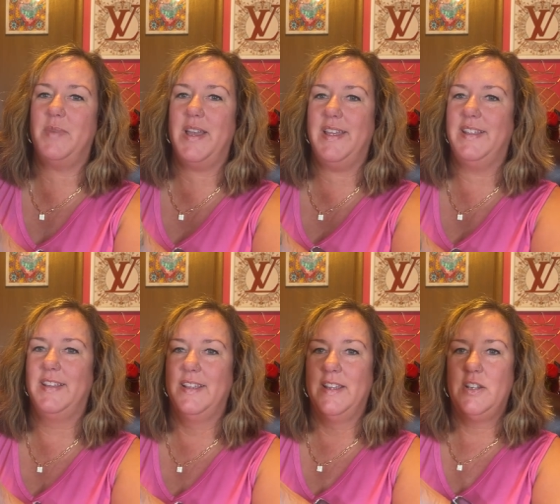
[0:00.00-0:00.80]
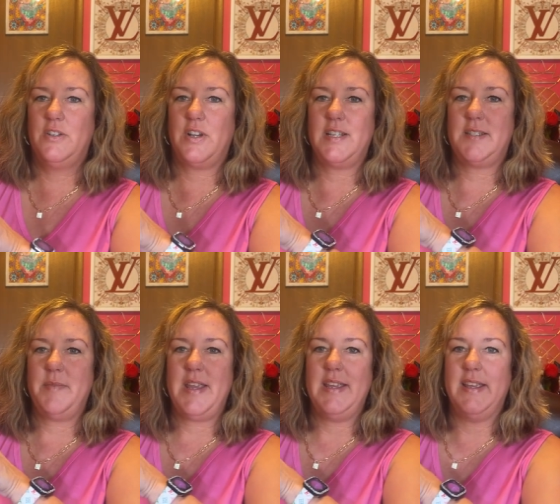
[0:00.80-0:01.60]
but trust
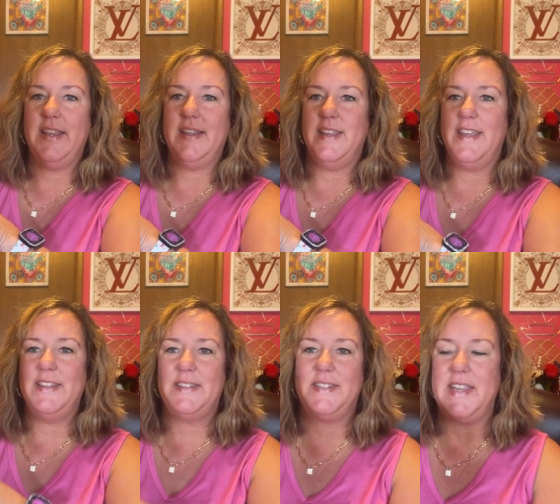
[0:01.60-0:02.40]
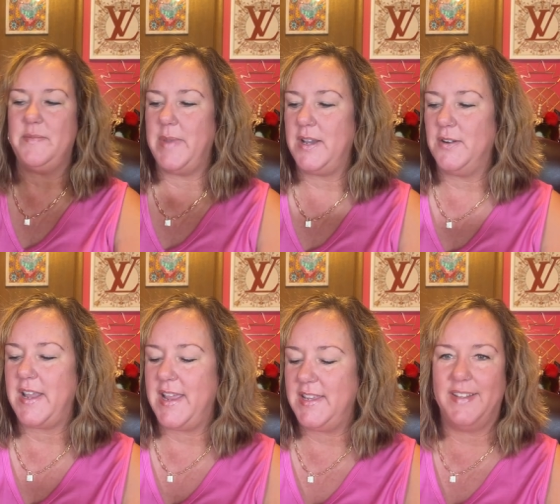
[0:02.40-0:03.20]
me, it it's seen better
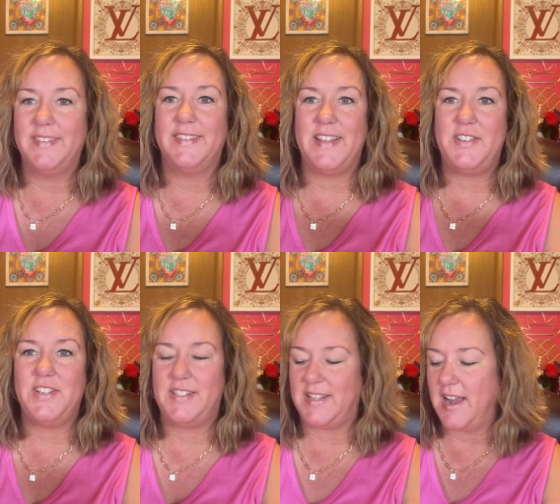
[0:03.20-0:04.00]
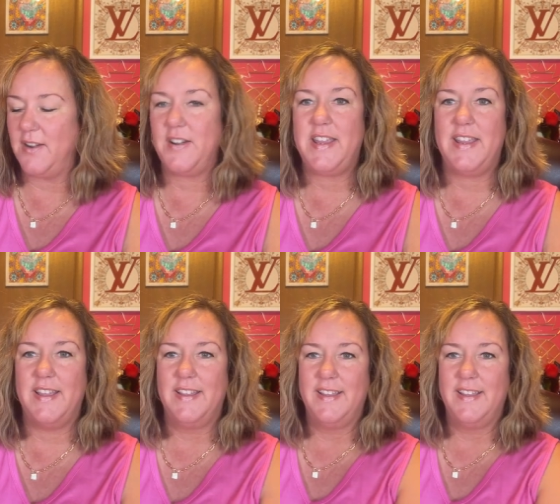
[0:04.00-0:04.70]
days. Let's just, I already